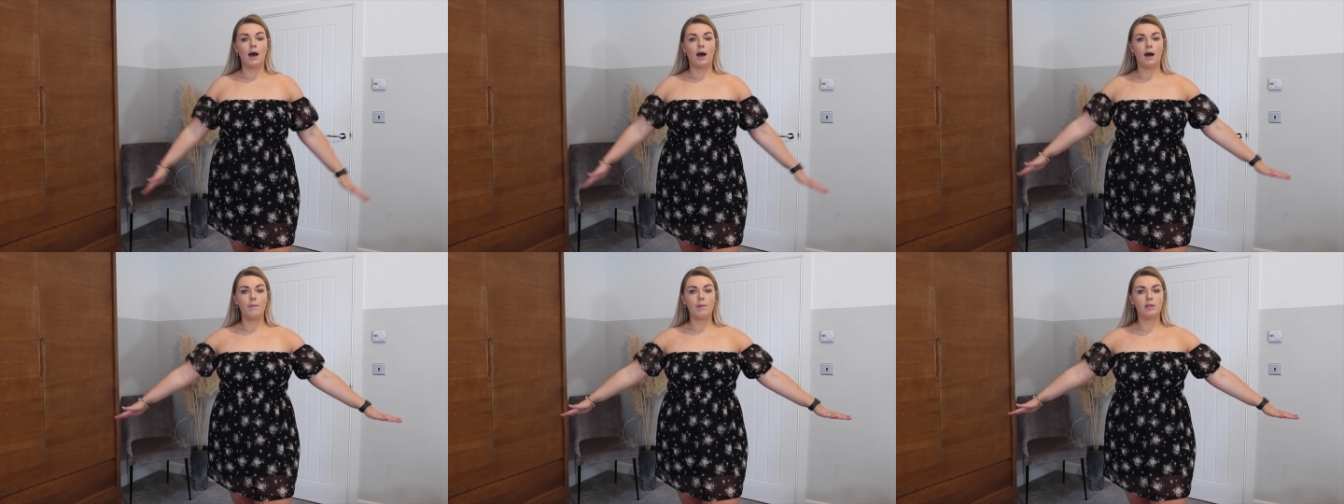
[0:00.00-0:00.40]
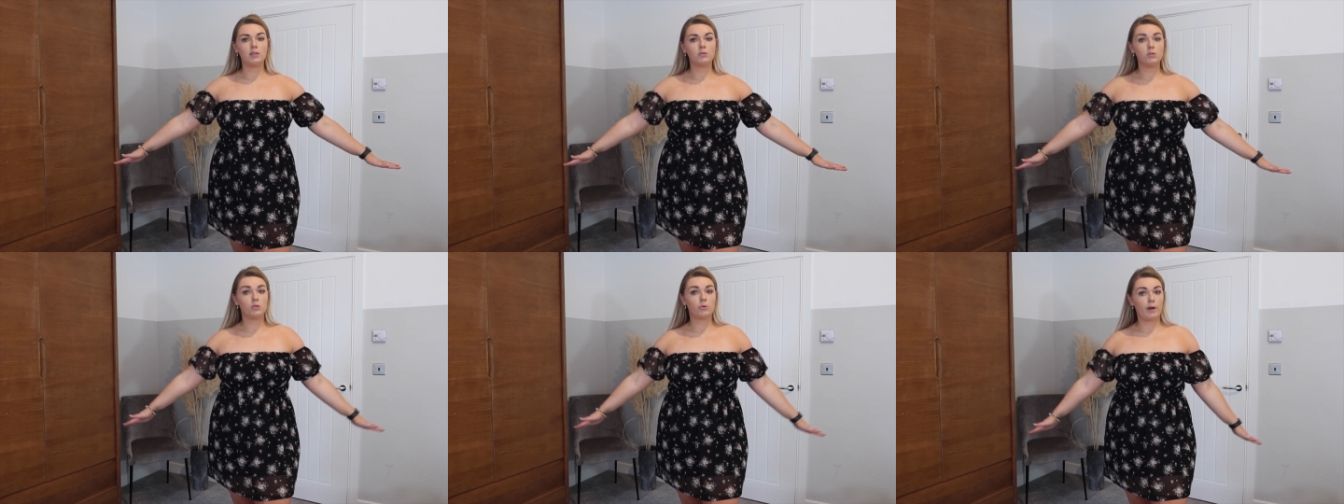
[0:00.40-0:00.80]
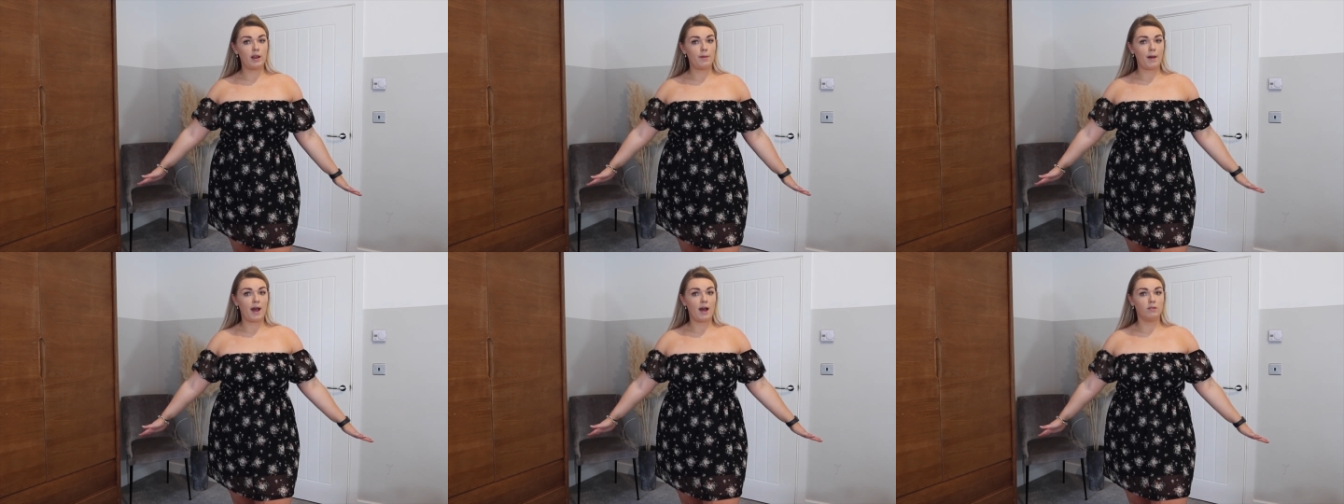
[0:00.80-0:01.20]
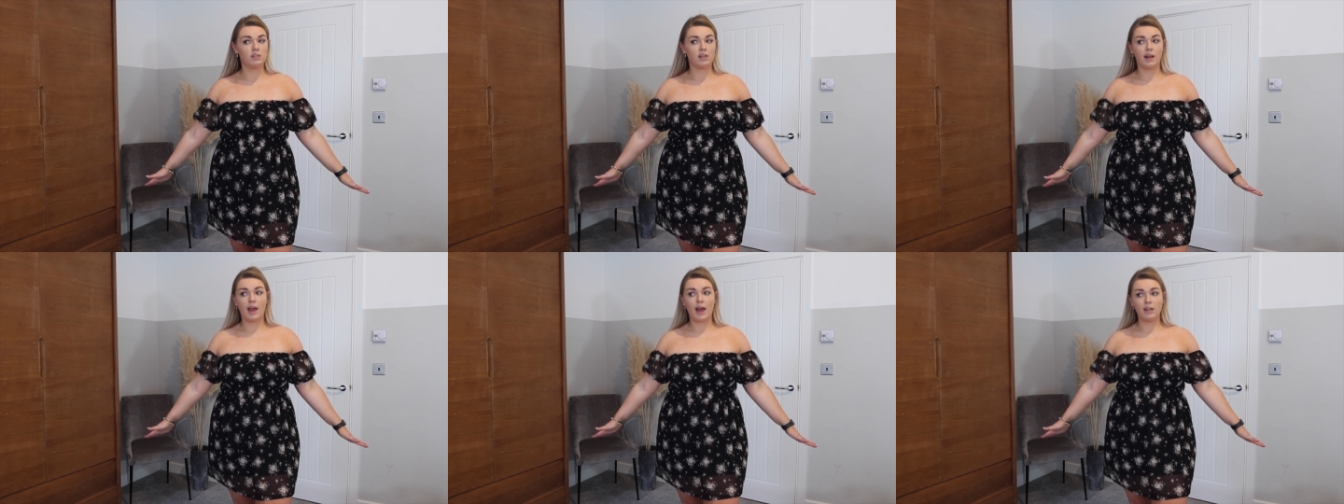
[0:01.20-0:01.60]
And this was £20,
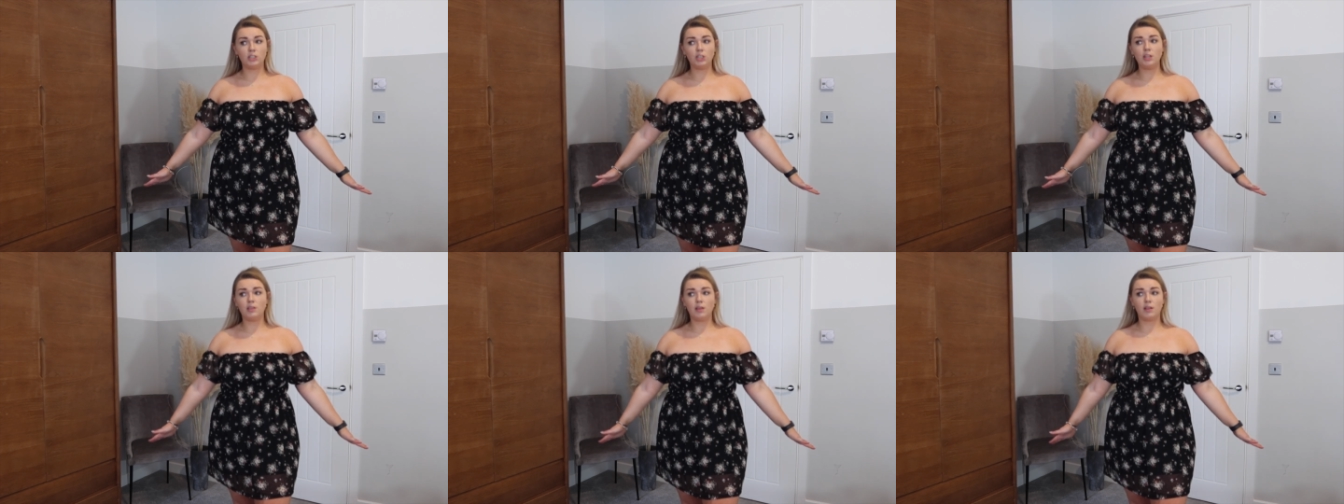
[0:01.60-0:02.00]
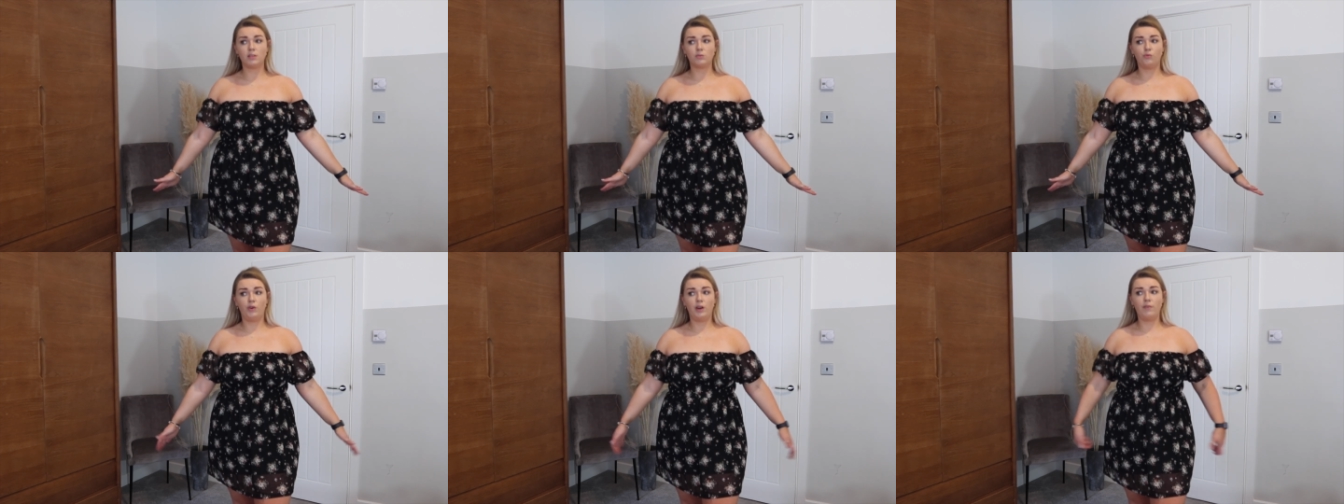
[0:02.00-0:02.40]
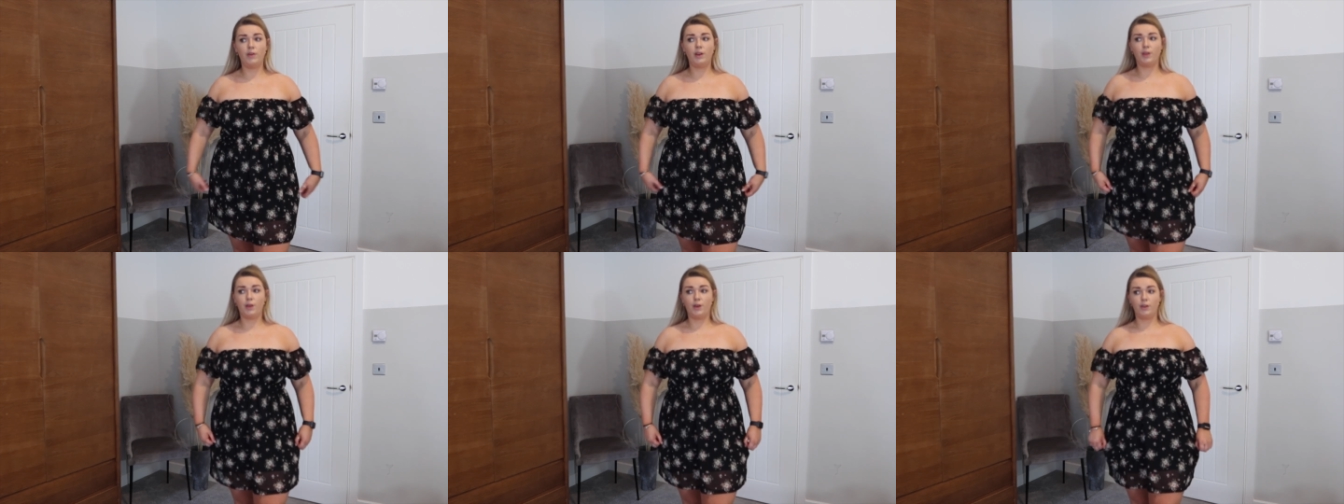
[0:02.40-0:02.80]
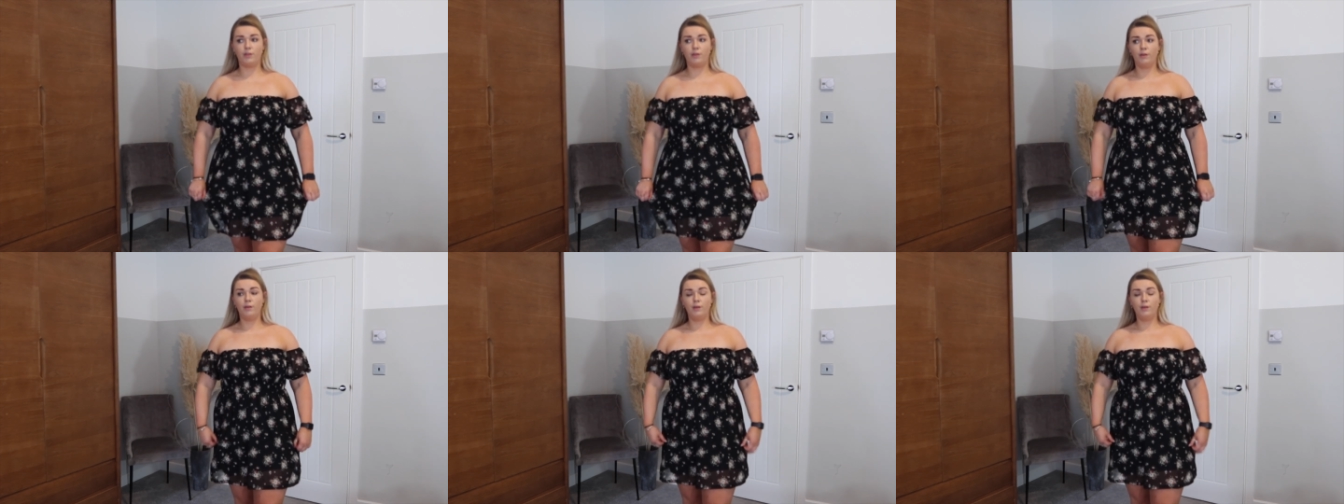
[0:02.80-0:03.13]
and I actually think that's really, really good